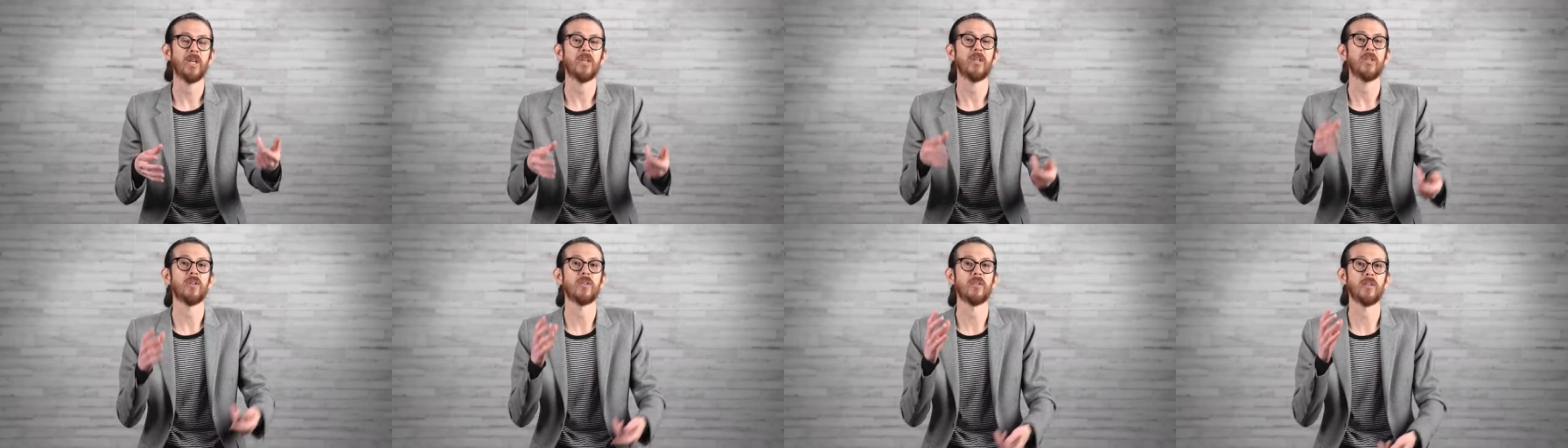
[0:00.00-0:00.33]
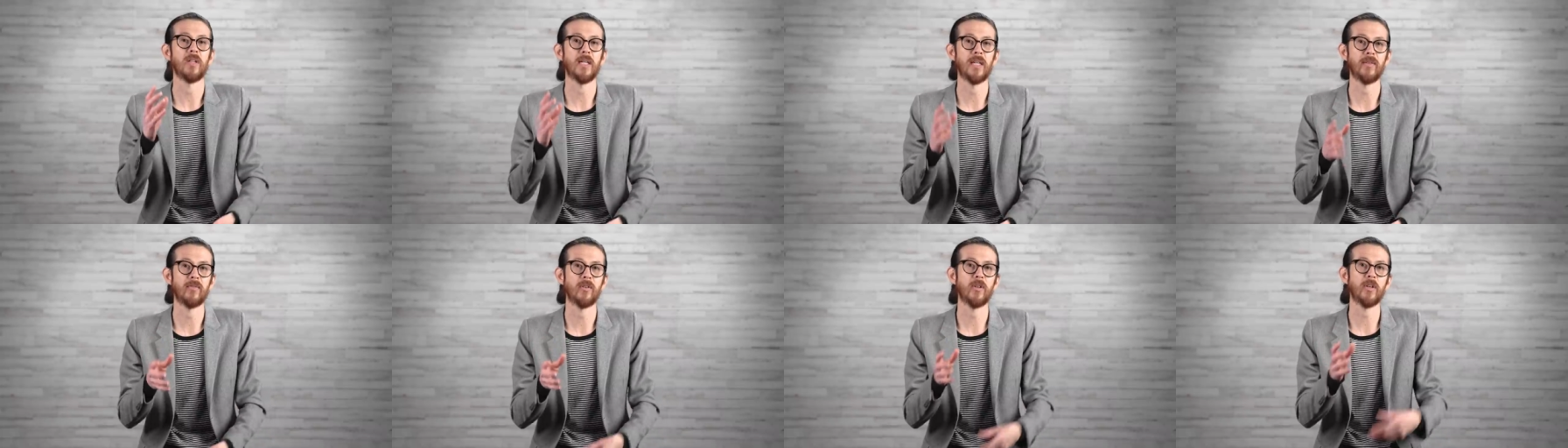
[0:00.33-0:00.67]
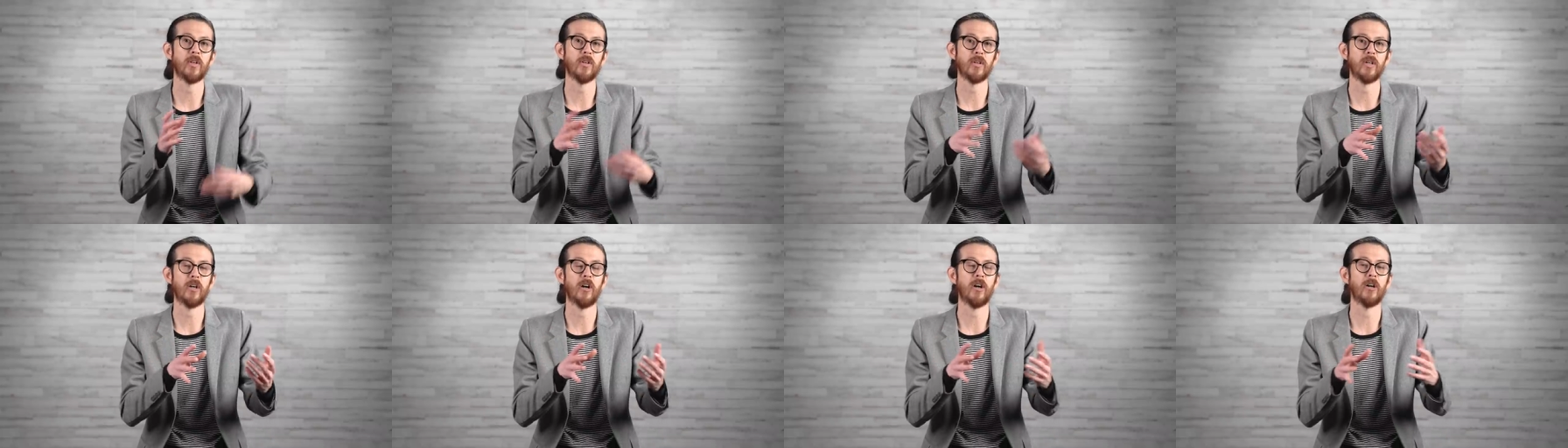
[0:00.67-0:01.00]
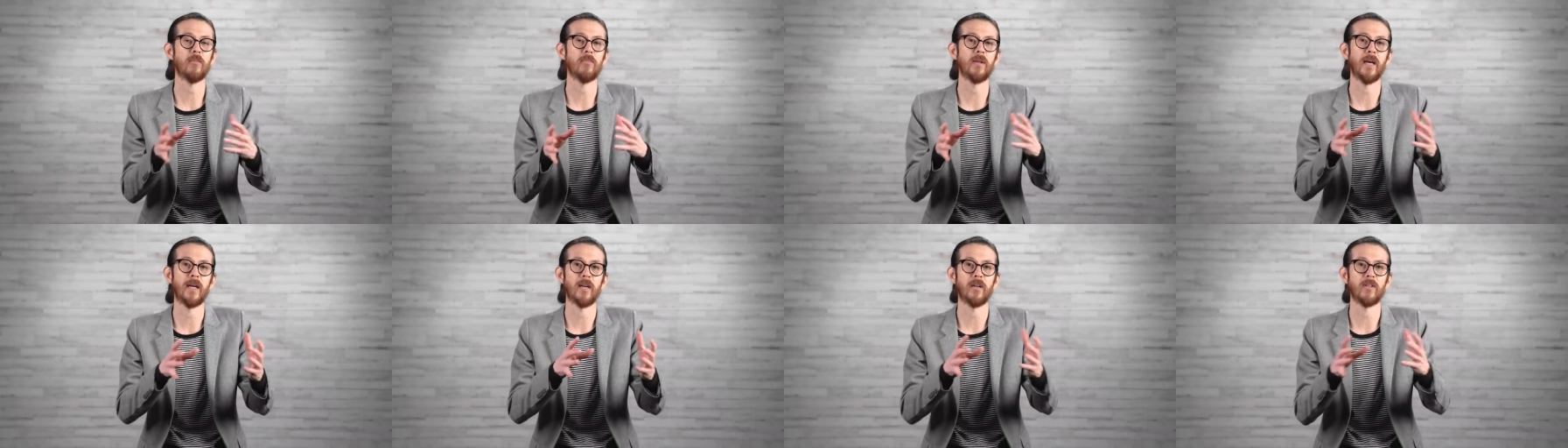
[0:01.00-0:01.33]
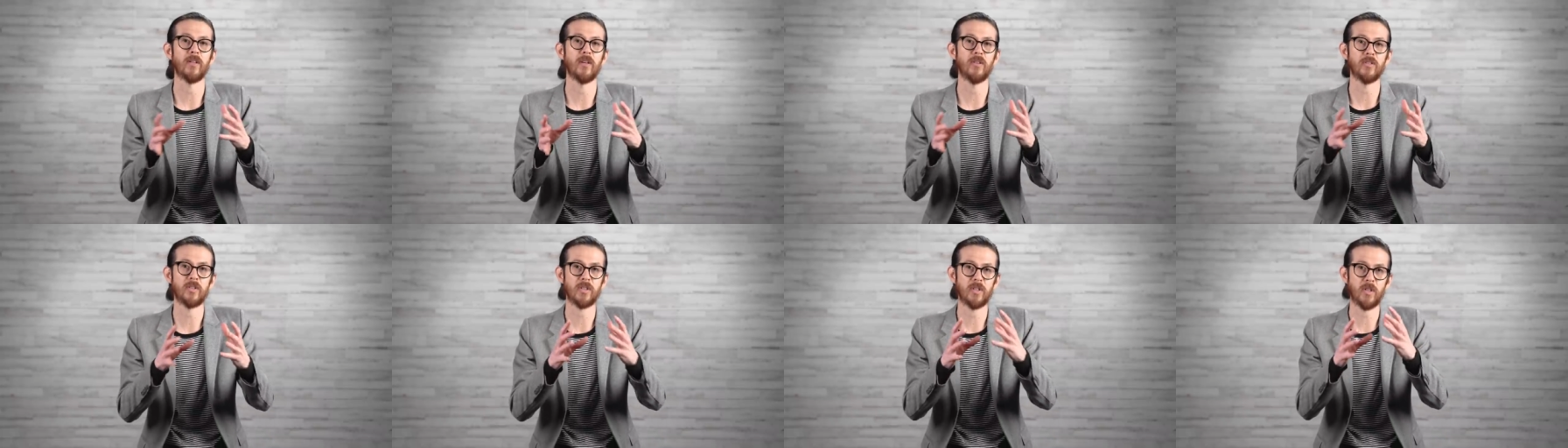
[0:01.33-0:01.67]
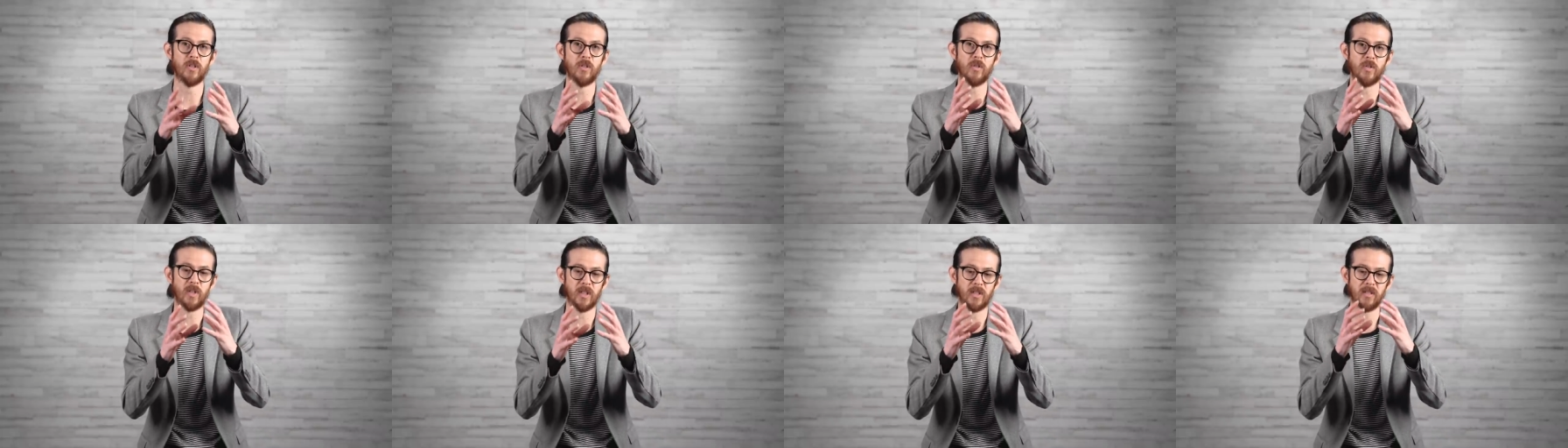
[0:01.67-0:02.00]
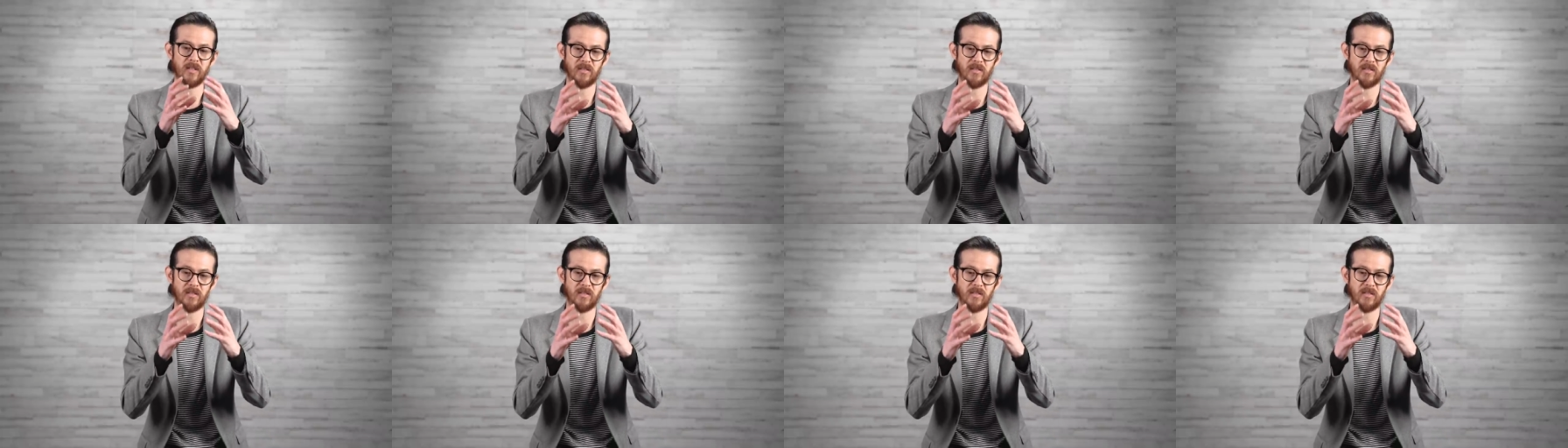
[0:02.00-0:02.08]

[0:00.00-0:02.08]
your liver or your gallbladder, those two